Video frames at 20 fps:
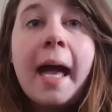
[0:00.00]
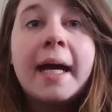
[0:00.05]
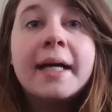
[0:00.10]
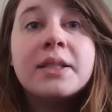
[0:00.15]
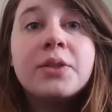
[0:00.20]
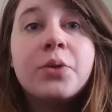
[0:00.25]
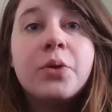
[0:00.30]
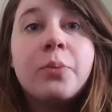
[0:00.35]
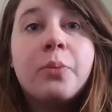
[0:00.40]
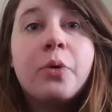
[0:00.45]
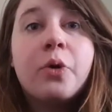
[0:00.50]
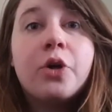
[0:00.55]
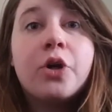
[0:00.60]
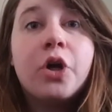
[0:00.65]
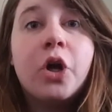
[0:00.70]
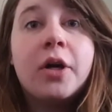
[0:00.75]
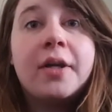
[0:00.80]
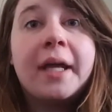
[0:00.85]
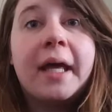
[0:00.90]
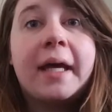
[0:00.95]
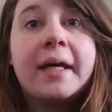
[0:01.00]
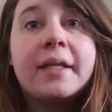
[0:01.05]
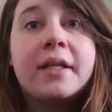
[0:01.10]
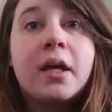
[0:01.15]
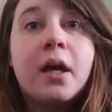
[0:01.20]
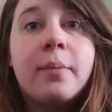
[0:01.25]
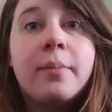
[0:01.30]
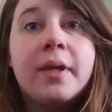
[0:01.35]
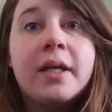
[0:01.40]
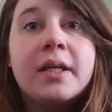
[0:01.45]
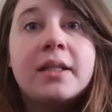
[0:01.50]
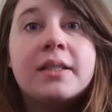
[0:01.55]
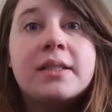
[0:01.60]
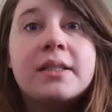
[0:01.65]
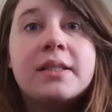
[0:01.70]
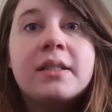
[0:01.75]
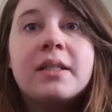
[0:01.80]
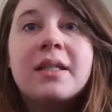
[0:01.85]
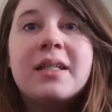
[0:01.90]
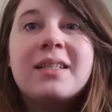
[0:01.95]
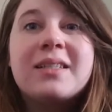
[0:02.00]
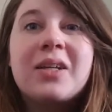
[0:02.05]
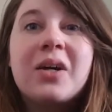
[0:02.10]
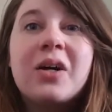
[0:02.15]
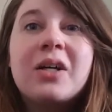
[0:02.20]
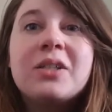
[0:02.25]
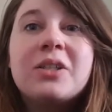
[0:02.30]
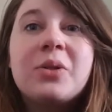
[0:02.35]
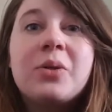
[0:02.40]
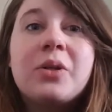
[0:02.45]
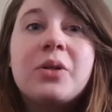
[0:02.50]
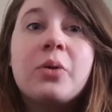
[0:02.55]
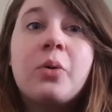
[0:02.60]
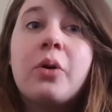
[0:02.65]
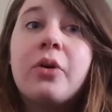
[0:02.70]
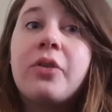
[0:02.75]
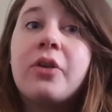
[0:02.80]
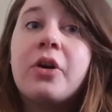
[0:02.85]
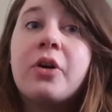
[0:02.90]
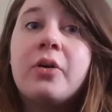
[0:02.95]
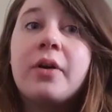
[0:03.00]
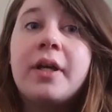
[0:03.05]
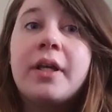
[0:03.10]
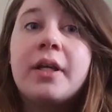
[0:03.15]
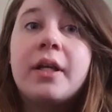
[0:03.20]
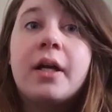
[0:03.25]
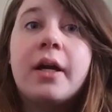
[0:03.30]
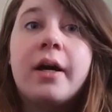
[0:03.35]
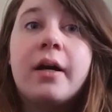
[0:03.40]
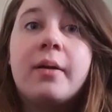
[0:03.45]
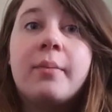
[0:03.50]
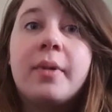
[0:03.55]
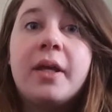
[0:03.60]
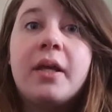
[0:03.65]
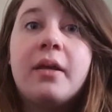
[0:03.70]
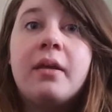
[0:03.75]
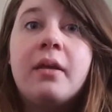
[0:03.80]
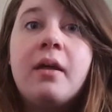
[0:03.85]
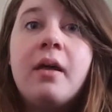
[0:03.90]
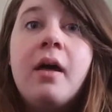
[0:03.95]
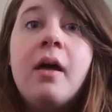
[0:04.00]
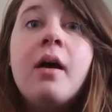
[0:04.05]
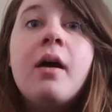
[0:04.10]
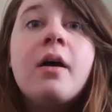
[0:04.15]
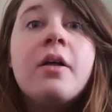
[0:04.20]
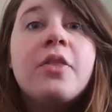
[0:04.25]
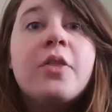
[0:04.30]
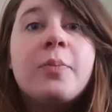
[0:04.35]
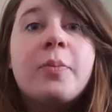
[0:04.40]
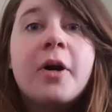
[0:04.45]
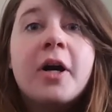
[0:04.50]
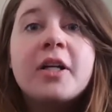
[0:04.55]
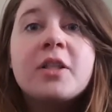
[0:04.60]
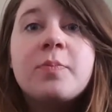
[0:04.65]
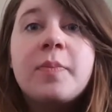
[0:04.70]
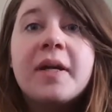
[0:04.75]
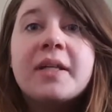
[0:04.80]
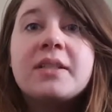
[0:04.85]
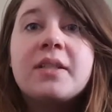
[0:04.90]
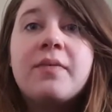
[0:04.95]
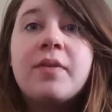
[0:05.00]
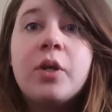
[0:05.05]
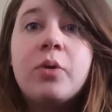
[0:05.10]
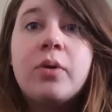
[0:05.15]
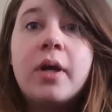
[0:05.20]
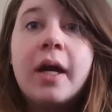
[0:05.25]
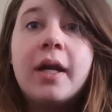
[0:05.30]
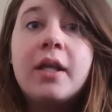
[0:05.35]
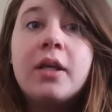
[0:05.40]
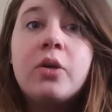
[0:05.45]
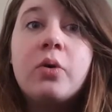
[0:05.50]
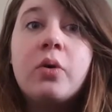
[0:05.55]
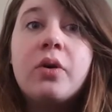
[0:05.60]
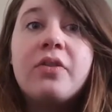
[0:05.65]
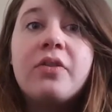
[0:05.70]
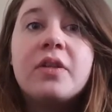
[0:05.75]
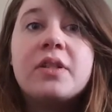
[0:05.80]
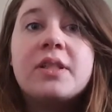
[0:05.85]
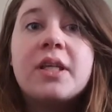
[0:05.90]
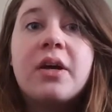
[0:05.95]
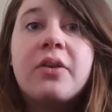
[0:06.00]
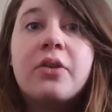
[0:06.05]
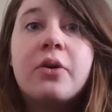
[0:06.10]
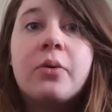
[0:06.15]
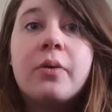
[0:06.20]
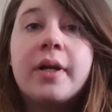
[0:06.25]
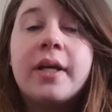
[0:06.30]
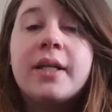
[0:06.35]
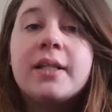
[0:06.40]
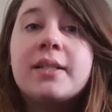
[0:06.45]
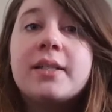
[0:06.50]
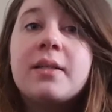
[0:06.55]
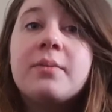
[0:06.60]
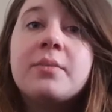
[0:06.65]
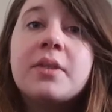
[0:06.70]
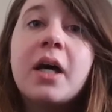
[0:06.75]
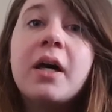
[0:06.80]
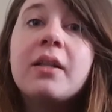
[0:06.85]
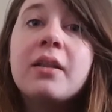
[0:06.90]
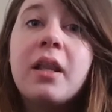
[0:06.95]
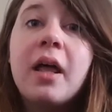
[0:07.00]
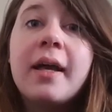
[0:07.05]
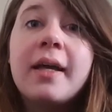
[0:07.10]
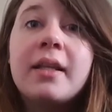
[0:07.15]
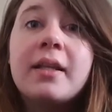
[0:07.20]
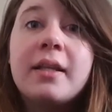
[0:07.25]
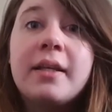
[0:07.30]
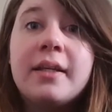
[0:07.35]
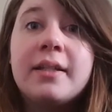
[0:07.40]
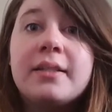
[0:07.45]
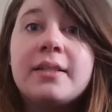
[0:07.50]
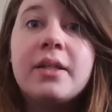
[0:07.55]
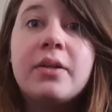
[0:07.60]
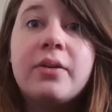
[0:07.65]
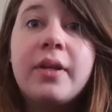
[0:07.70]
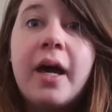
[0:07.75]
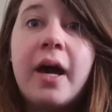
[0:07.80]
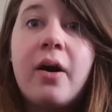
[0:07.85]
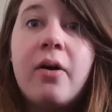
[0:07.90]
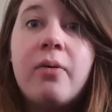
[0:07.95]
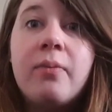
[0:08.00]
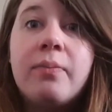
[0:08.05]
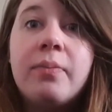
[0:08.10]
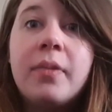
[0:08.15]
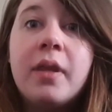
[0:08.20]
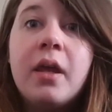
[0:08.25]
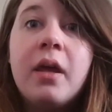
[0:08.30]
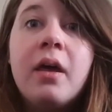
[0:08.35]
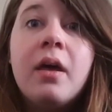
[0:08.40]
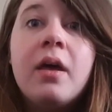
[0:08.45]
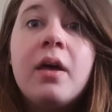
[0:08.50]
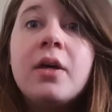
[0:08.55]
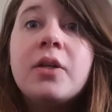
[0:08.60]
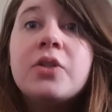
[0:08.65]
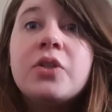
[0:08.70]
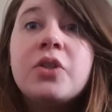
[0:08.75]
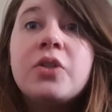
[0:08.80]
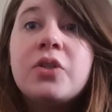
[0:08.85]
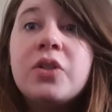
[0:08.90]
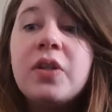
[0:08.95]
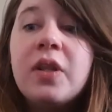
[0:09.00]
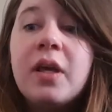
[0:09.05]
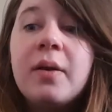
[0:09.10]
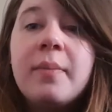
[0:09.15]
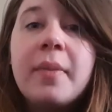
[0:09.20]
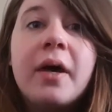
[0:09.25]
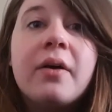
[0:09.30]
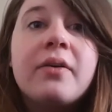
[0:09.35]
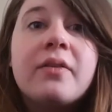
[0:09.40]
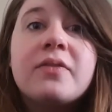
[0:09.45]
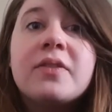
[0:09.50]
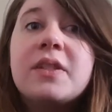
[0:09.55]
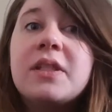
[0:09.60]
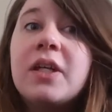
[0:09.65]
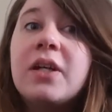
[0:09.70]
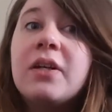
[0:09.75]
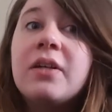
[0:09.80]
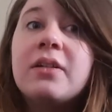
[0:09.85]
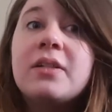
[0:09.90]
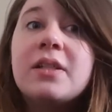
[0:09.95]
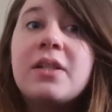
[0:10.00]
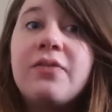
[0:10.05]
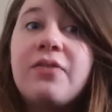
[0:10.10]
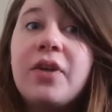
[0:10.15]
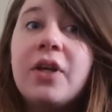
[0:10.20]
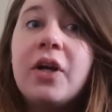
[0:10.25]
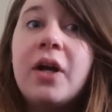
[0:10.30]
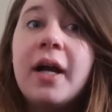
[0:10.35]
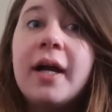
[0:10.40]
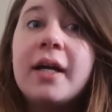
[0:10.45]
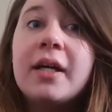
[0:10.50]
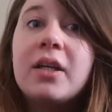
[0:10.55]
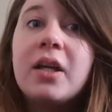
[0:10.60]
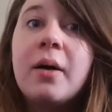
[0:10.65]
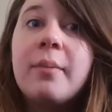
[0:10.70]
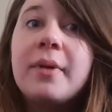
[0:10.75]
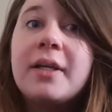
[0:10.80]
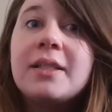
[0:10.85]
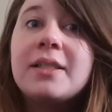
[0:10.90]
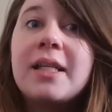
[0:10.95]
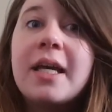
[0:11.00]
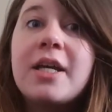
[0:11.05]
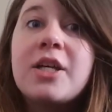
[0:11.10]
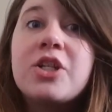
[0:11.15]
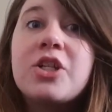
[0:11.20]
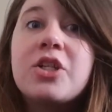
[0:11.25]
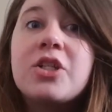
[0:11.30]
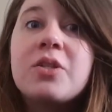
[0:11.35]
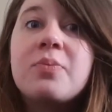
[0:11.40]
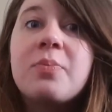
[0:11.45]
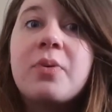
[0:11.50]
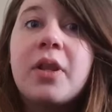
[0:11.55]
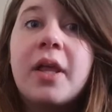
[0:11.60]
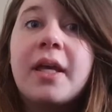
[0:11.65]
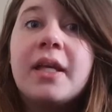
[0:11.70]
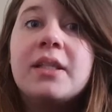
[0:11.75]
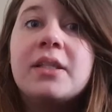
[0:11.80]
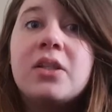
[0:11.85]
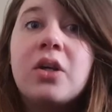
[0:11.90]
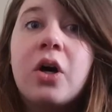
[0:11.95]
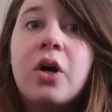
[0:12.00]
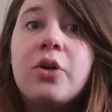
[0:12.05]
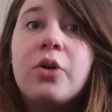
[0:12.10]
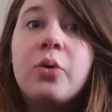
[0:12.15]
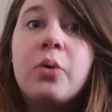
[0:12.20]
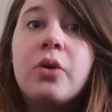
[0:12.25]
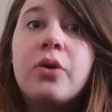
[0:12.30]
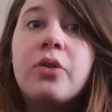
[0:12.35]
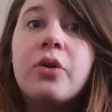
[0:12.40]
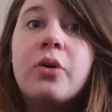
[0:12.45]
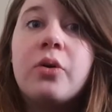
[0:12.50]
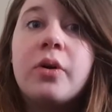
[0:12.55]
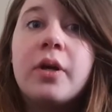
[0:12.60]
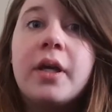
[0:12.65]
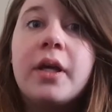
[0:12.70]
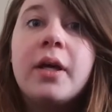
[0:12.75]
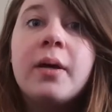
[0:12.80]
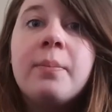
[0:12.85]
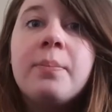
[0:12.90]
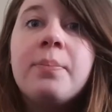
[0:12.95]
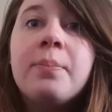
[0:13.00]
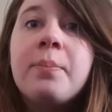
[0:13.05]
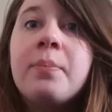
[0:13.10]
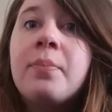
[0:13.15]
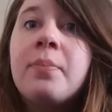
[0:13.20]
As a reporter on economics, it is hard to ignore the Korean economy. The prospect of a united North and South Korea seemed unlikely until now. Due to the amount of severe economic sanctions placed on North Korea,